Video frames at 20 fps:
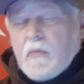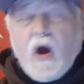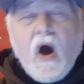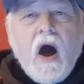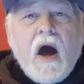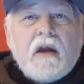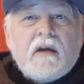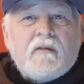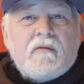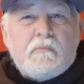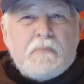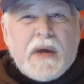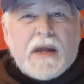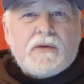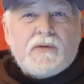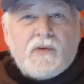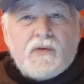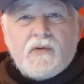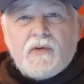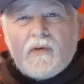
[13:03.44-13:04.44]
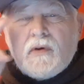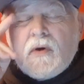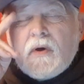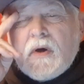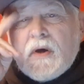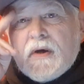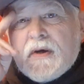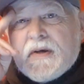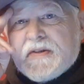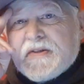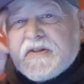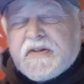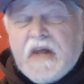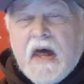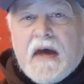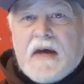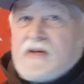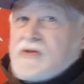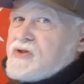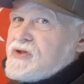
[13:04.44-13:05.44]
kind of mental
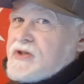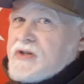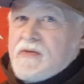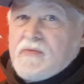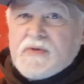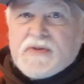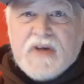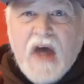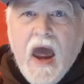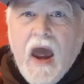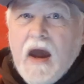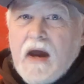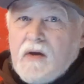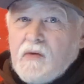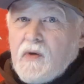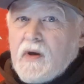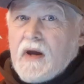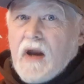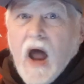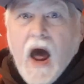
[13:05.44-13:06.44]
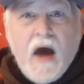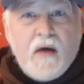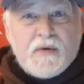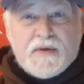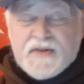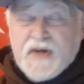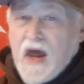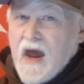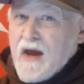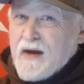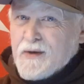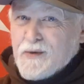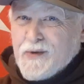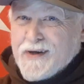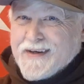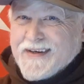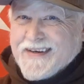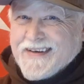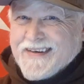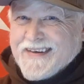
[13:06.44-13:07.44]
state. She was angry and I was
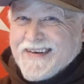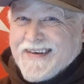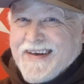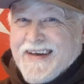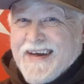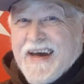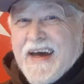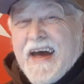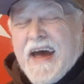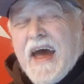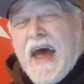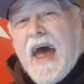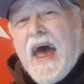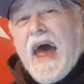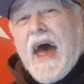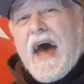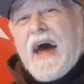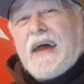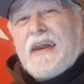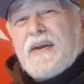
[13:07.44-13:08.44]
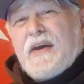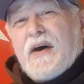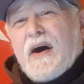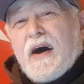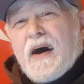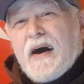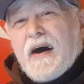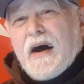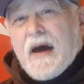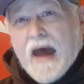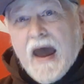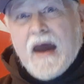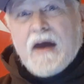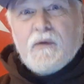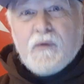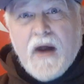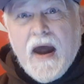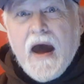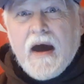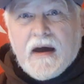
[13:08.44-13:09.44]
angry and uh,
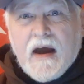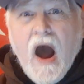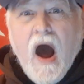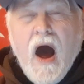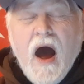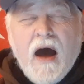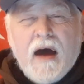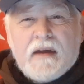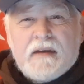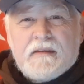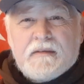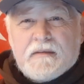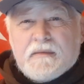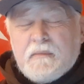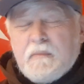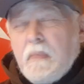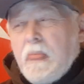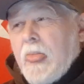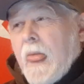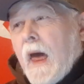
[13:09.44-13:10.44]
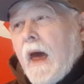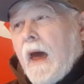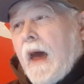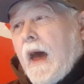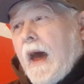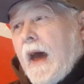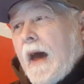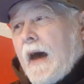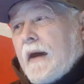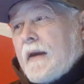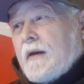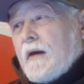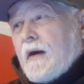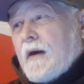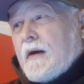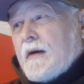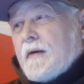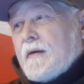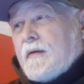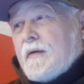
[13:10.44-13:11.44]
angry at God. And
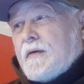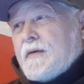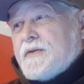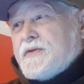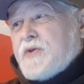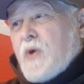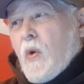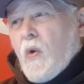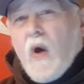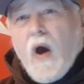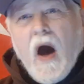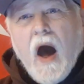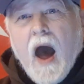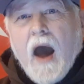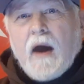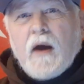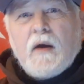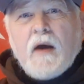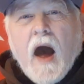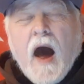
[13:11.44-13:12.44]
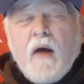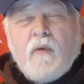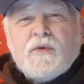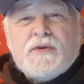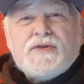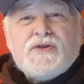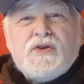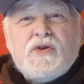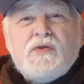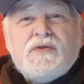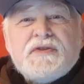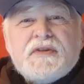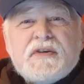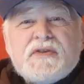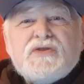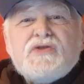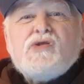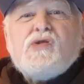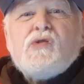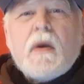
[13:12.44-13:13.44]
uh, so I, I was using
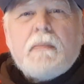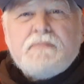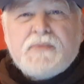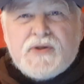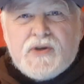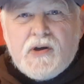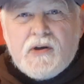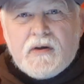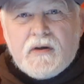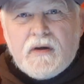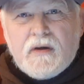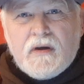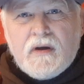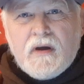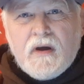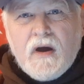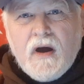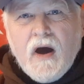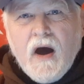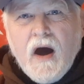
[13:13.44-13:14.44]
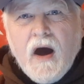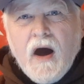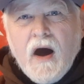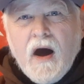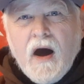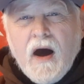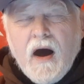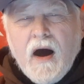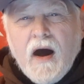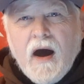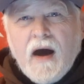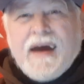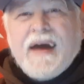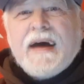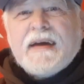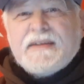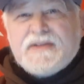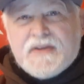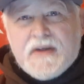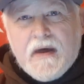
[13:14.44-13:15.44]
scripture uh,
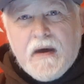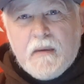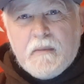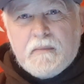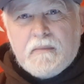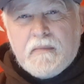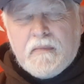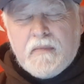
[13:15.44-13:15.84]
against him